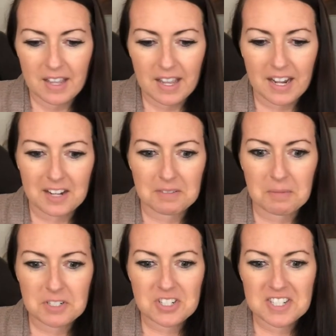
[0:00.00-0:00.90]
And I
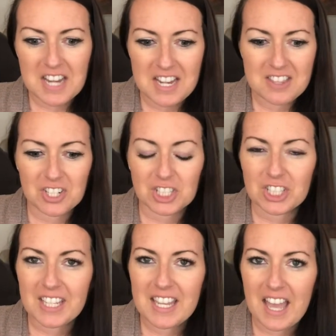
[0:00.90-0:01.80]
remember just standing there and
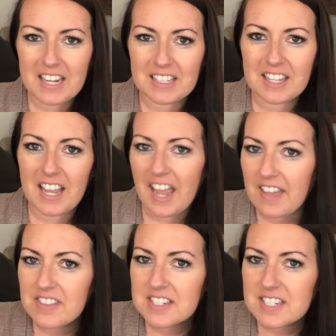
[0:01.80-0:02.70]
looking at it. Like I
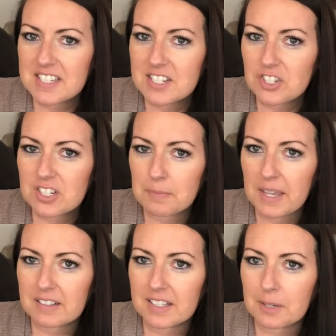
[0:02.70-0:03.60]
had this decision to
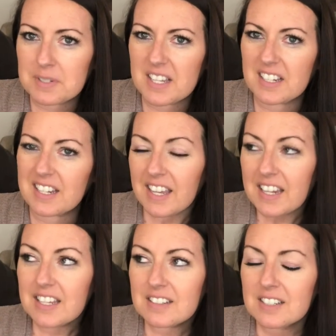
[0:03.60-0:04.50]
make. Like, was I gonna
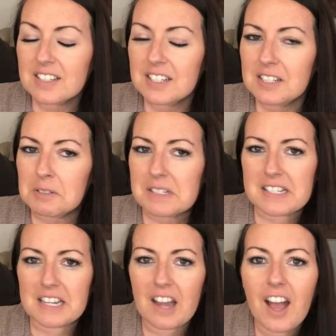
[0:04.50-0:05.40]
eat it? Was
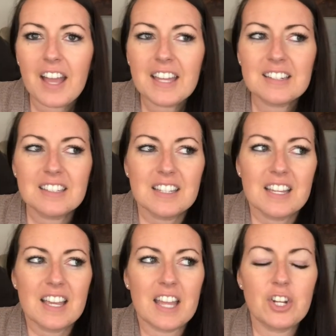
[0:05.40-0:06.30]
I not?
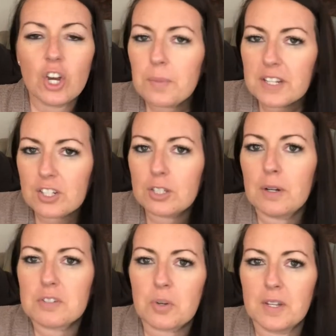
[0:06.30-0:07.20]
And nobody knew
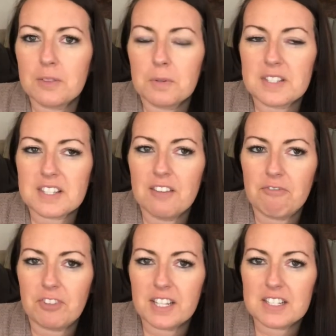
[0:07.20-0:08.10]
I was going through this
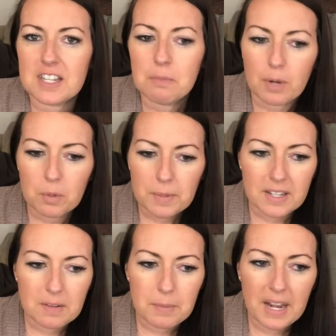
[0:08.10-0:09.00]
conflicting
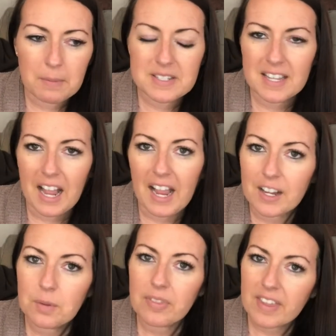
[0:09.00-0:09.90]
moment, but I was like, I
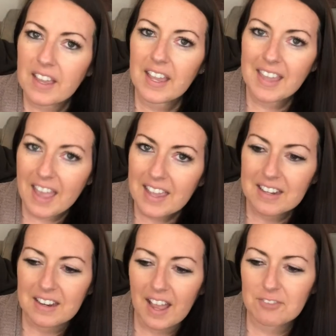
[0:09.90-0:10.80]
don't think I
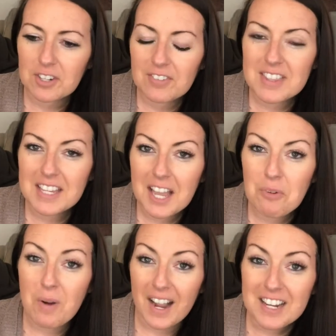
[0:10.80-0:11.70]
can. After everything I
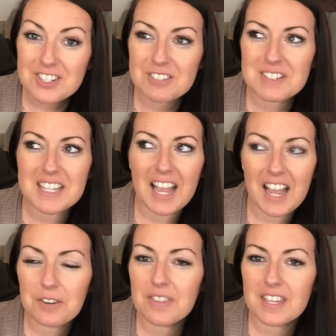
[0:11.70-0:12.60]
watched, I was like,
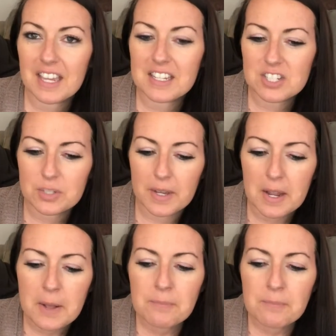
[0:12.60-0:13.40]
I don't think I can do it.